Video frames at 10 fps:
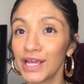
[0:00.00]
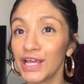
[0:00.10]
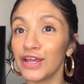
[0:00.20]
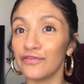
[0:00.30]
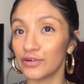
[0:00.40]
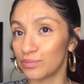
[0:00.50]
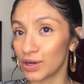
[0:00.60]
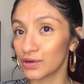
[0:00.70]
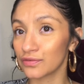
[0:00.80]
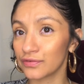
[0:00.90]
if you're
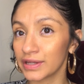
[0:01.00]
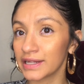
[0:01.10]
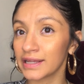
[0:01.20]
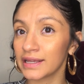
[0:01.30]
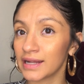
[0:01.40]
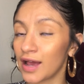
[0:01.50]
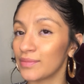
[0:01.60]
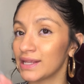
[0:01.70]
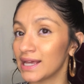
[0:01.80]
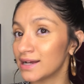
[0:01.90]
bottle feeding, how
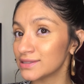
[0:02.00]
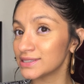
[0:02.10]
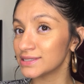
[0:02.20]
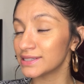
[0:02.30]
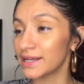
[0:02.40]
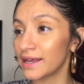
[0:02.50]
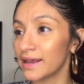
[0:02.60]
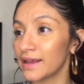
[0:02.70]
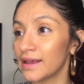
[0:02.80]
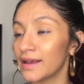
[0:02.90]
many ounces they
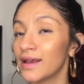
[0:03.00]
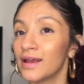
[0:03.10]
ate.